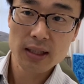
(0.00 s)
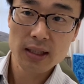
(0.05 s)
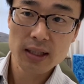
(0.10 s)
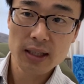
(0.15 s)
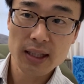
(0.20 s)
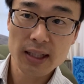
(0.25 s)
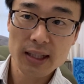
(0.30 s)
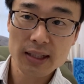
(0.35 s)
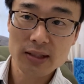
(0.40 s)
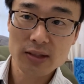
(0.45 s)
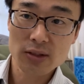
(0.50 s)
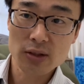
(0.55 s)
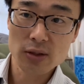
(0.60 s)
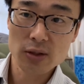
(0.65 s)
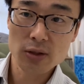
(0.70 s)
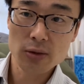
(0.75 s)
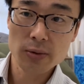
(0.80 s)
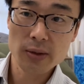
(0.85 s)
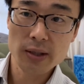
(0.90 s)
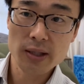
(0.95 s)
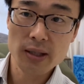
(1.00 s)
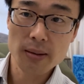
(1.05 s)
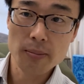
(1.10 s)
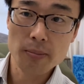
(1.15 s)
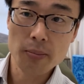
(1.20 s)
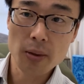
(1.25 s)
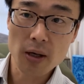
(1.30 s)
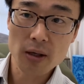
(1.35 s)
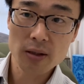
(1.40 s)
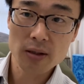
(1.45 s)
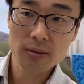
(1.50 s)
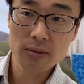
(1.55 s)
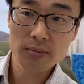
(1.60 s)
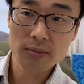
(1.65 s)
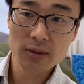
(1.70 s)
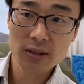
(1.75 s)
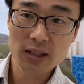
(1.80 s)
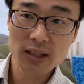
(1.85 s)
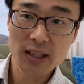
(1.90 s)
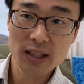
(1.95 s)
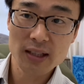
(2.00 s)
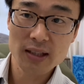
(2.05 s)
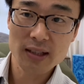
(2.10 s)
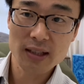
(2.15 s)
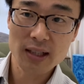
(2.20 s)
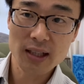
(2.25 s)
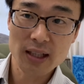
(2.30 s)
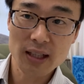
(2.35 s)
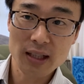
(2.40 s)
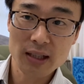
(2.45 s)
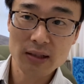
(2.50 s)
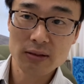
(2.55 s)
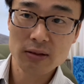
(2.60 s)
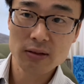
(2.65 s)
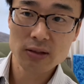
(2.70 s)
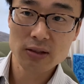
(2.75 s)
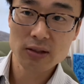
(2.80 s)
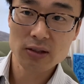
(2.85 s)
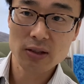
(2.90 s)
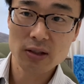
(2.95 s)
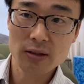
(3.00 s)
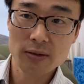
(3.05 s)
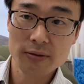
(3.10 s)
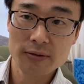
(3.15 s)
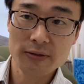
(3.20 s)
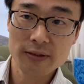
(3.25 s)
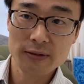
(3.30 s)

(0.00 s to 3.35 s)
it's to do with the bottom teeth that are sort of